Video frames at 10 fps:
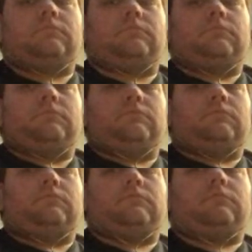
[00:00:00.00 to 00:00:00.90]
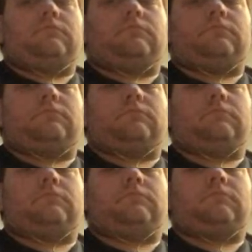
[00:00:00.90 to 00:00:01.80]
It really warms my heart to
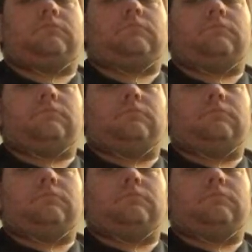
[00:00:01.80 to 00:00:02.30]
see the smiles.